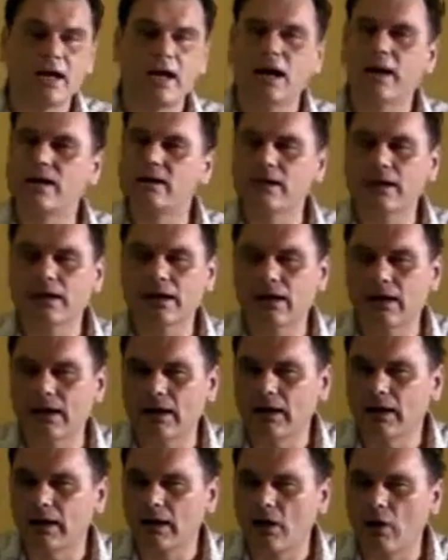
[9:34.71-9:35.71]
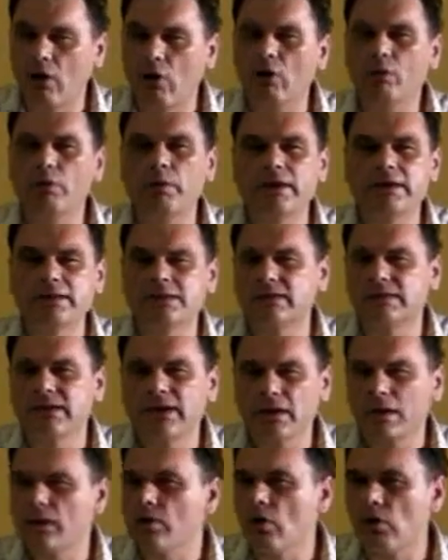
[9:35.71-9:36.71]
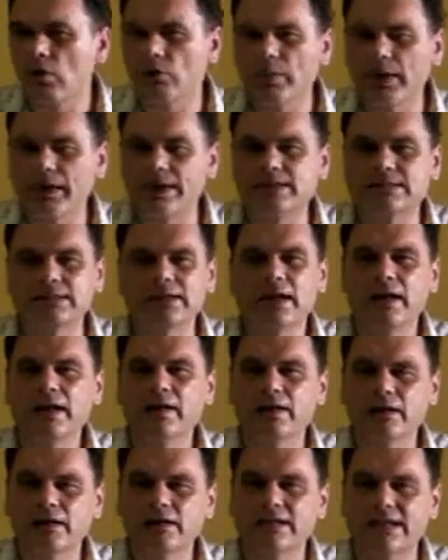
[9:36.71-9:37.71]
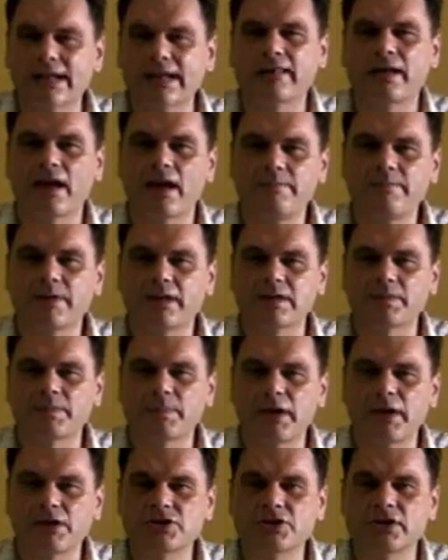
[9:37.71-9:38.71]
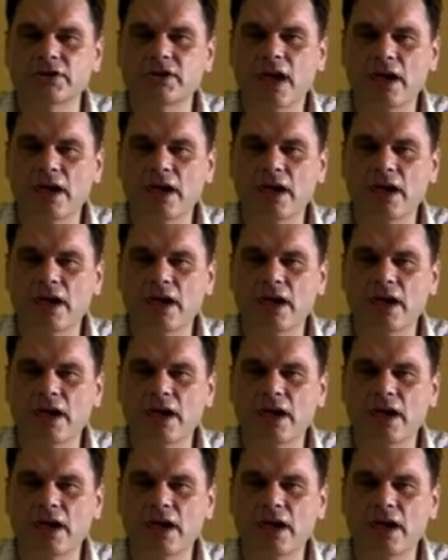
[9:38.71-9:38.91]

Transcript: And always, nearly always, there is a time expression.